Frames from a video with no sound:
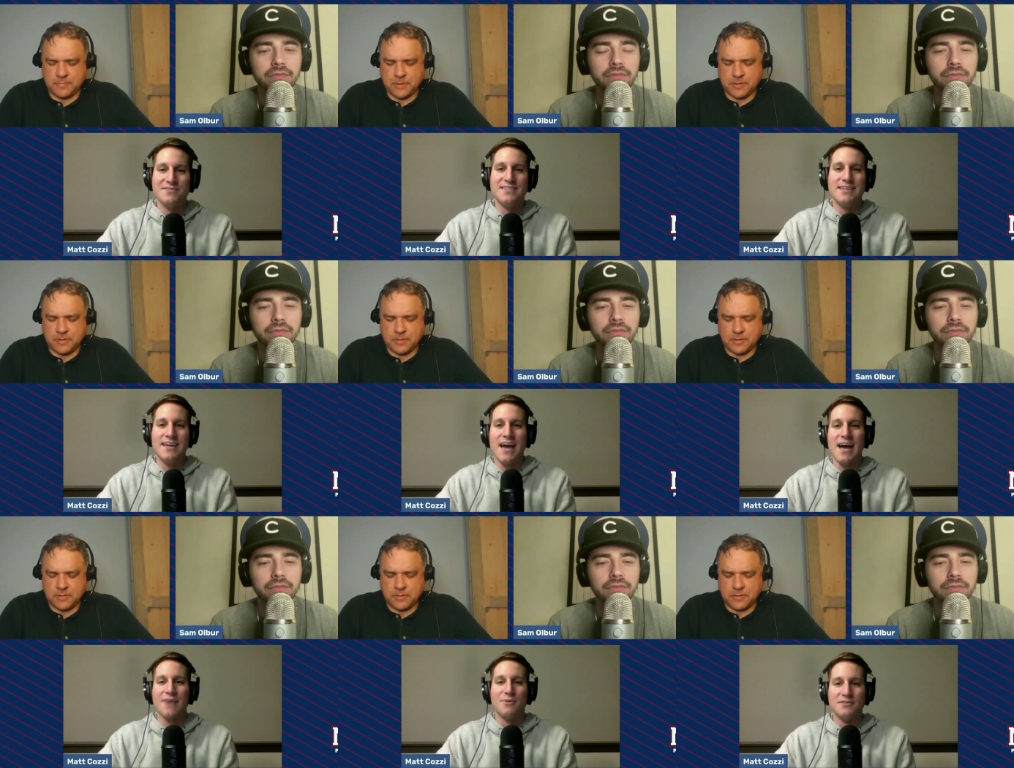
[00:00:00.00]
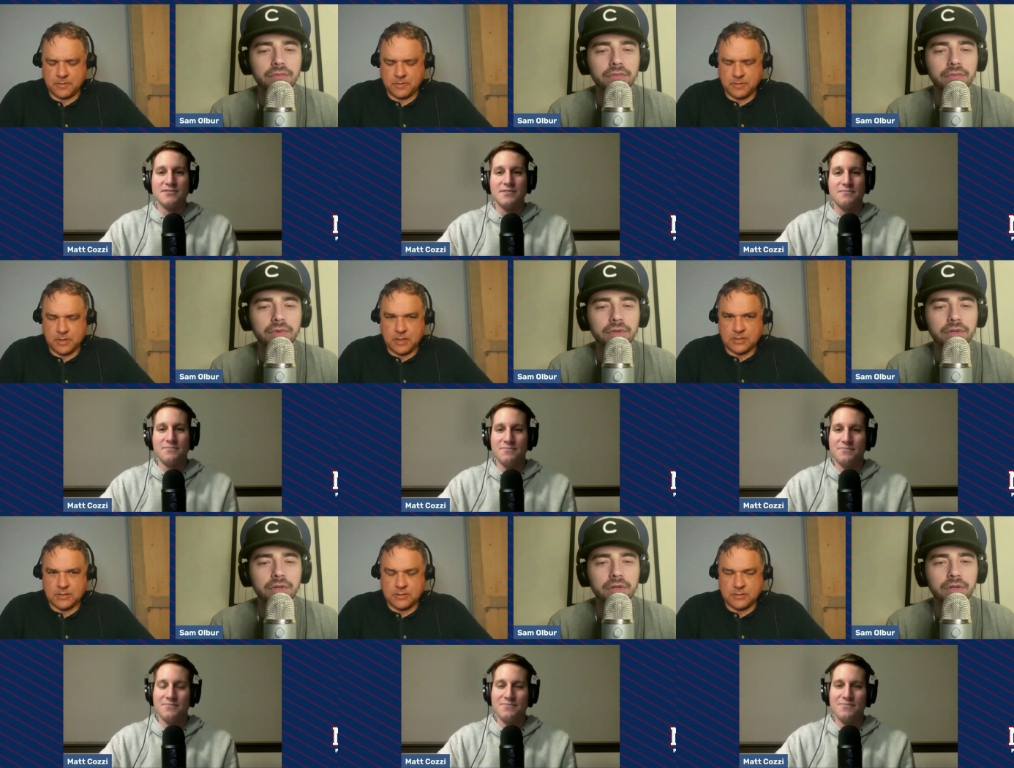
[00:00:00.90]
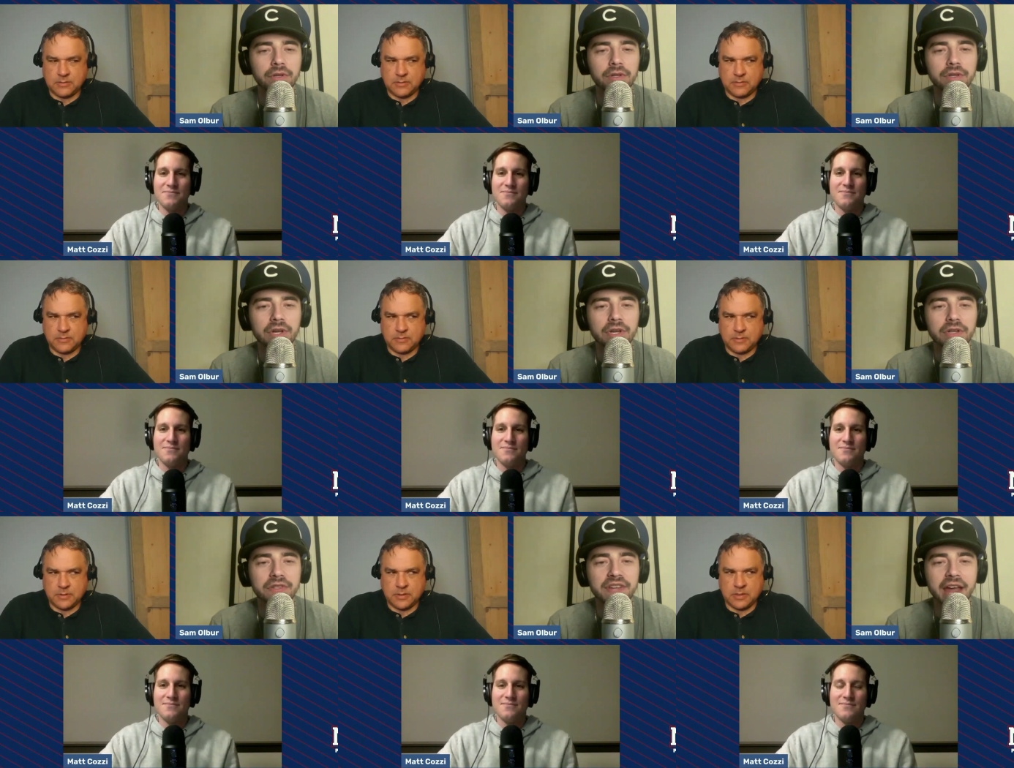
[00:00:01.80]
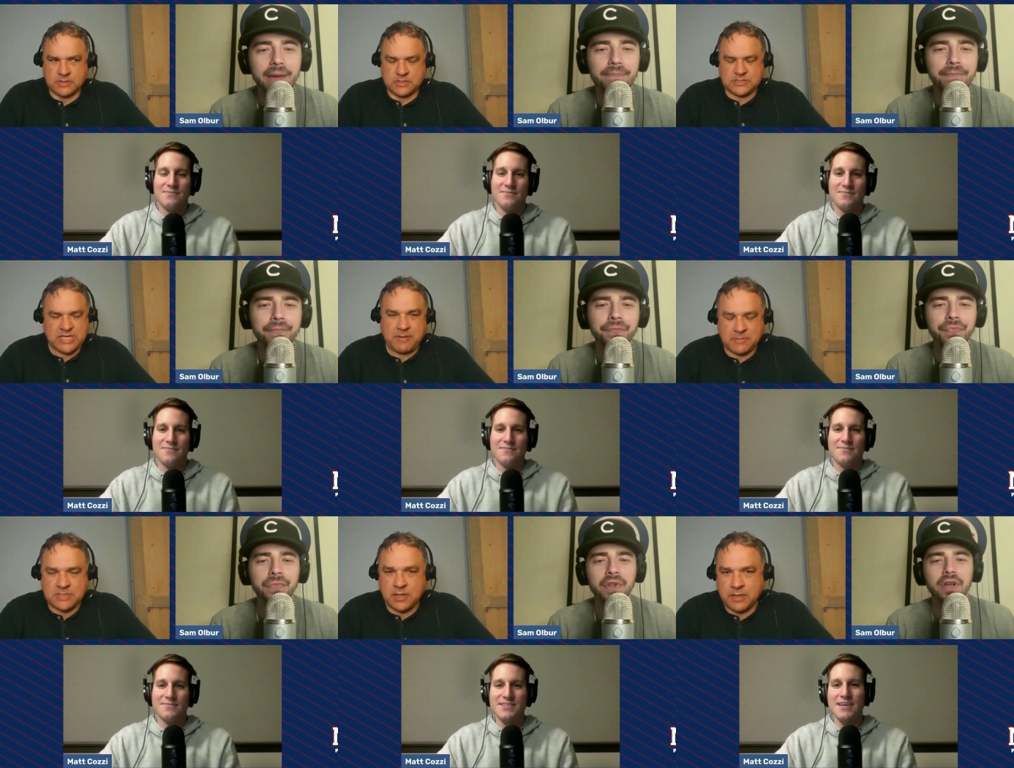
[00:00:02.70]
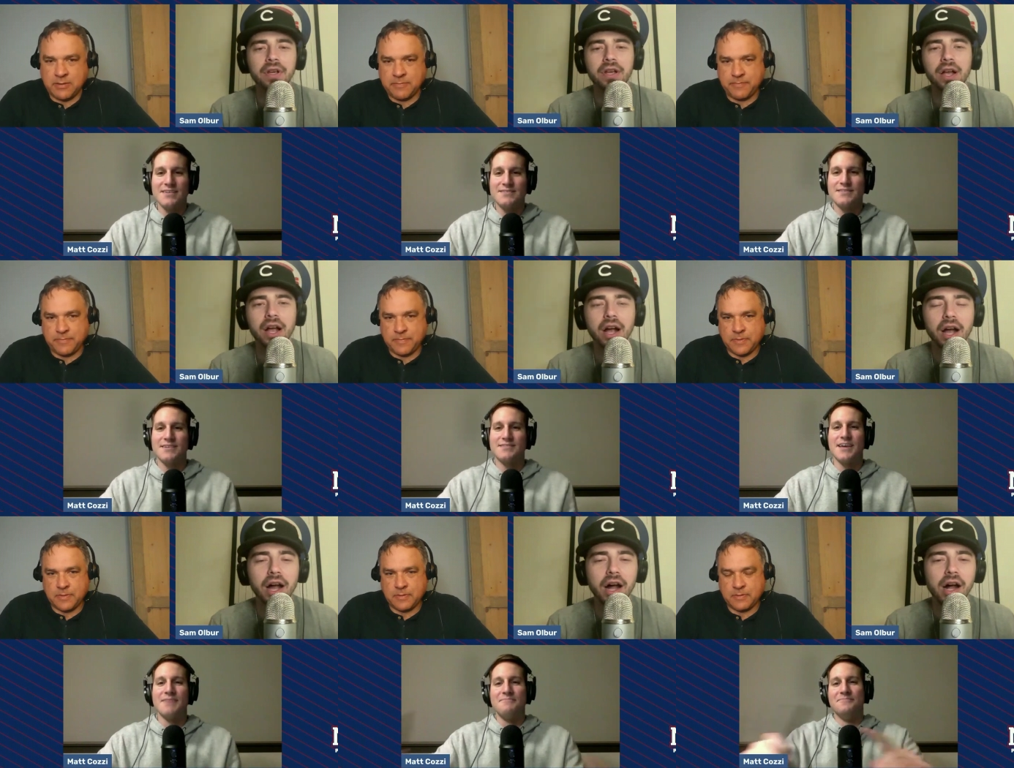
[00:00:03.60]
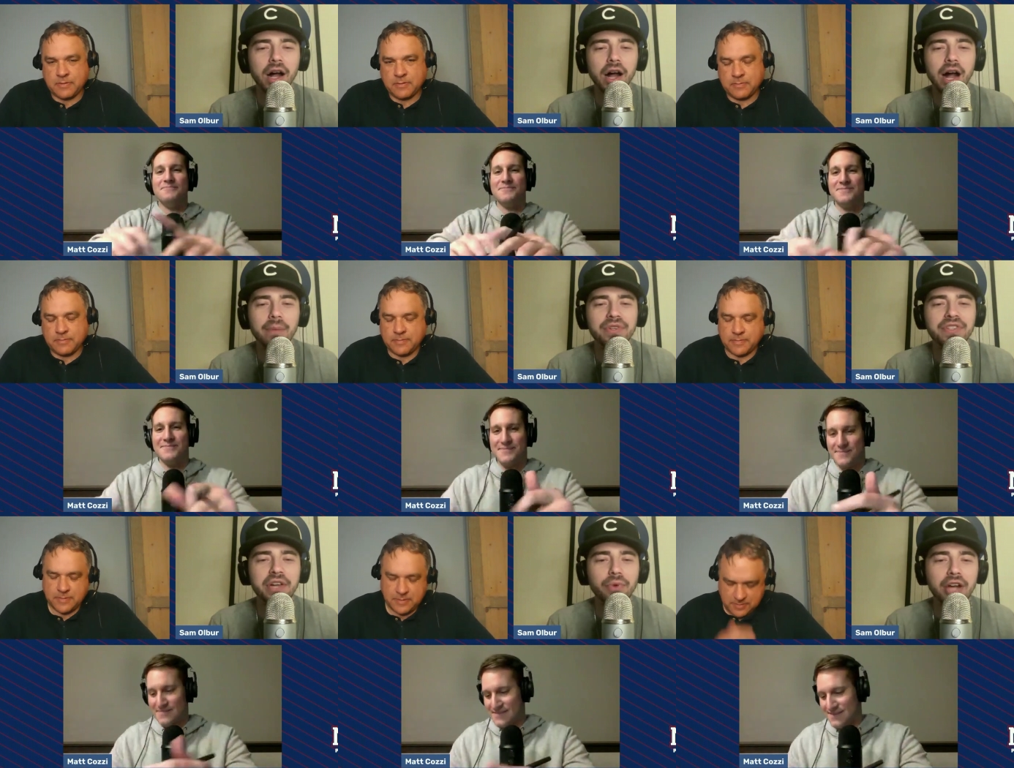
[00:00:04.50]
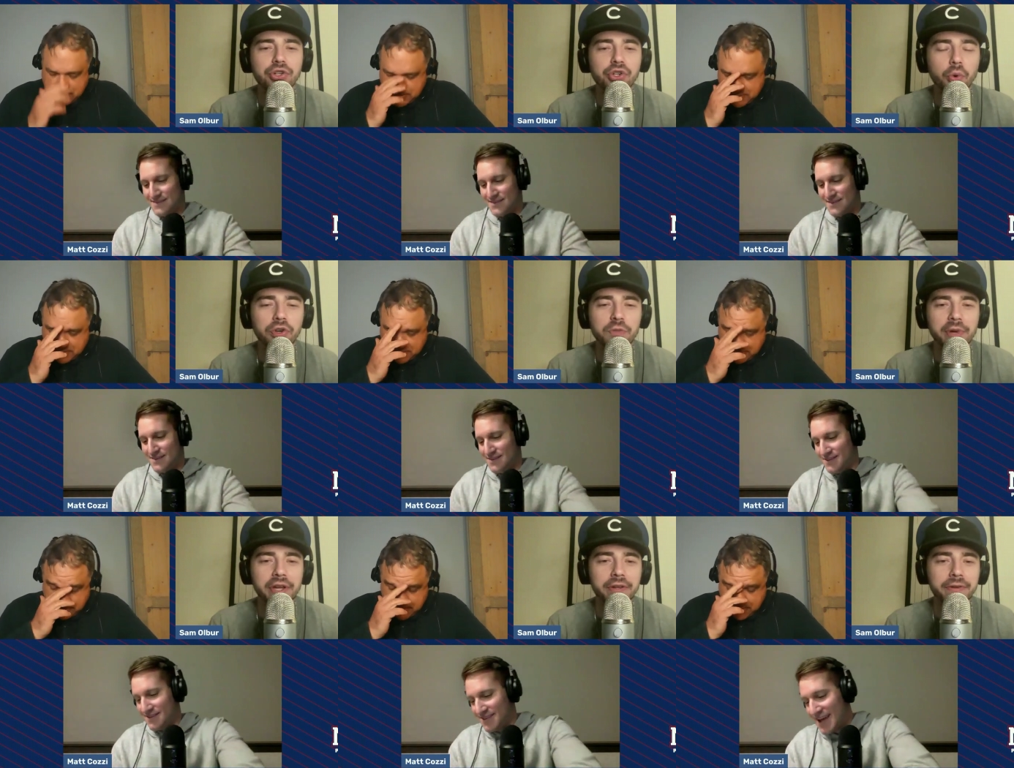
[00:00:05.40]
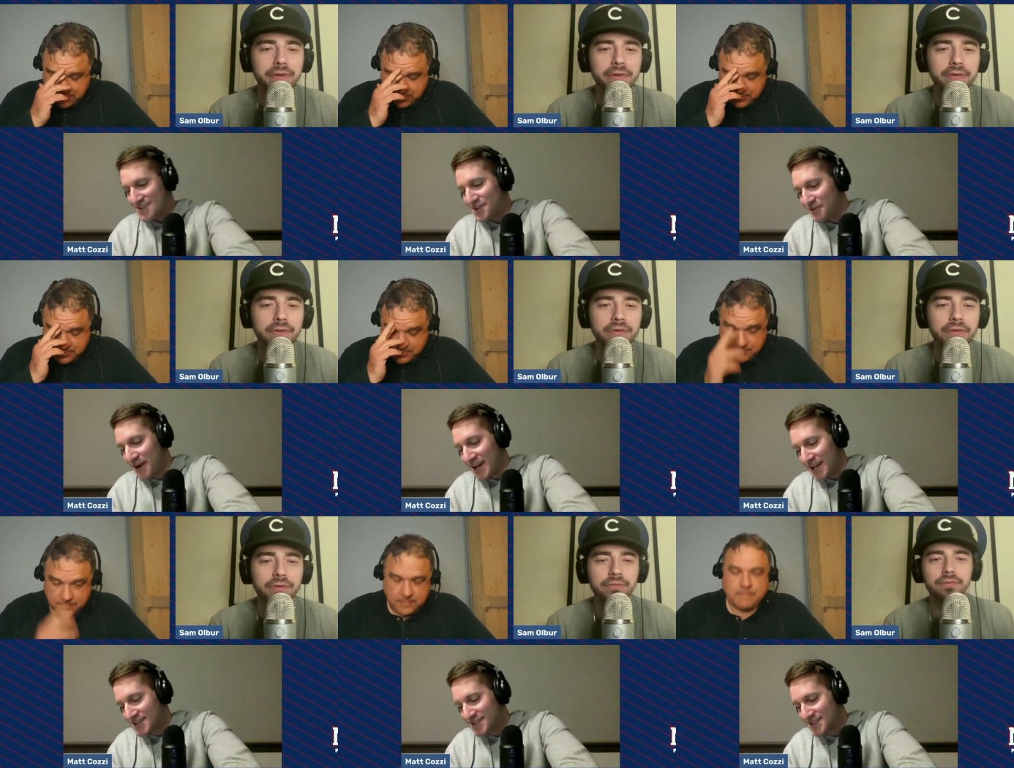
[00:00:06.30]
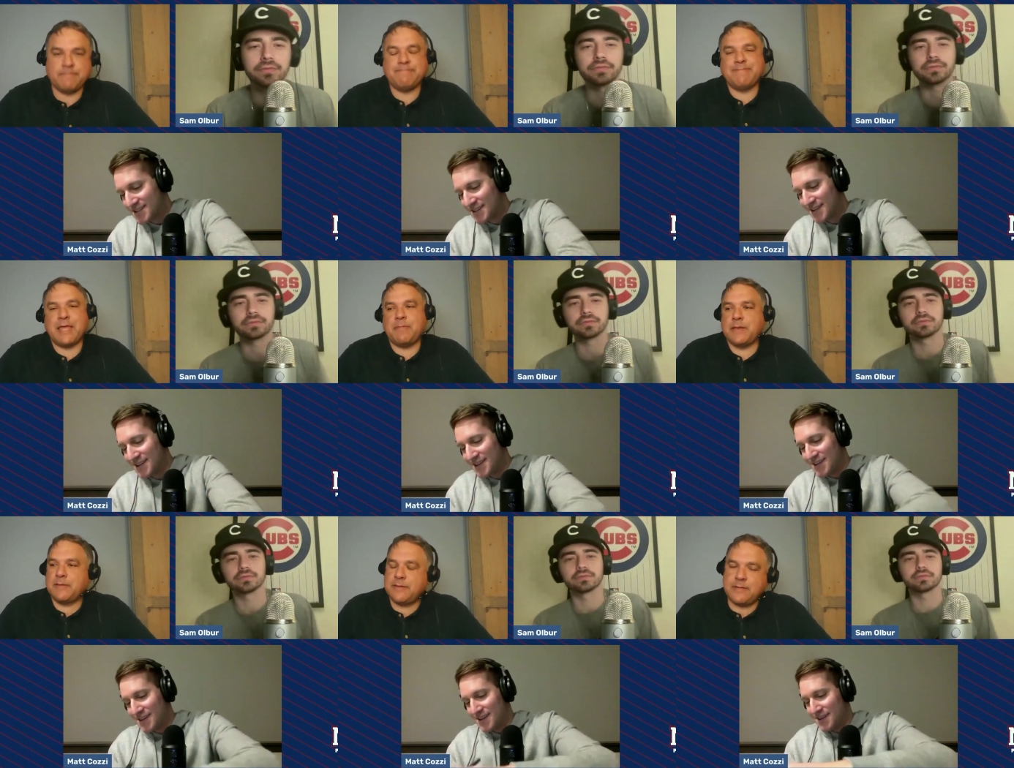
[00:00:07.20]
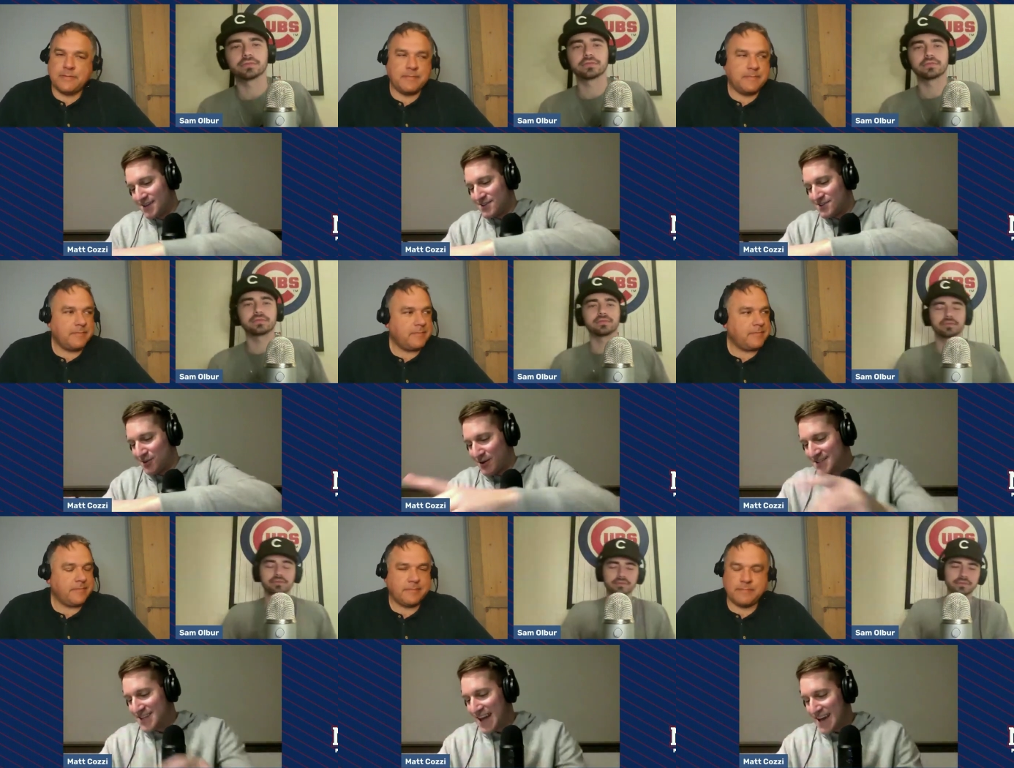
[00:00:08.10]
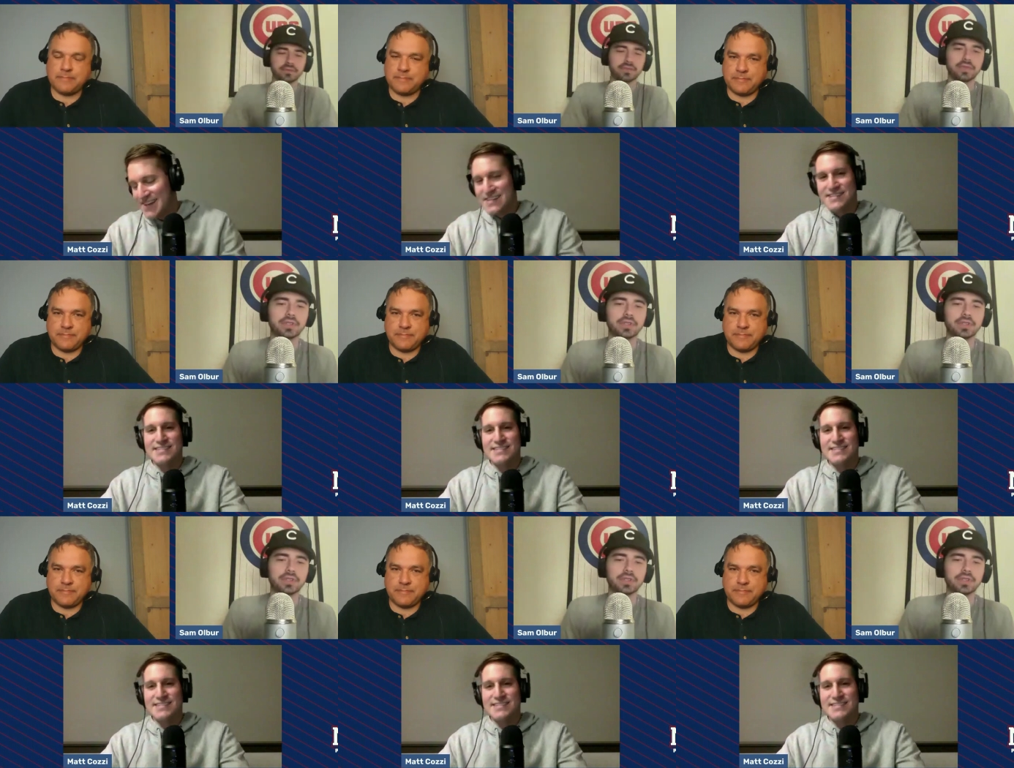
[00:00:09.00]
Speaker 1: or D. Hack Wilson? Sam. Sam Sully. Sam.
Speaker 2: I'm going to say Rogers Hornsby.
Speaker 1: That's correct. Damn it. So it's nine to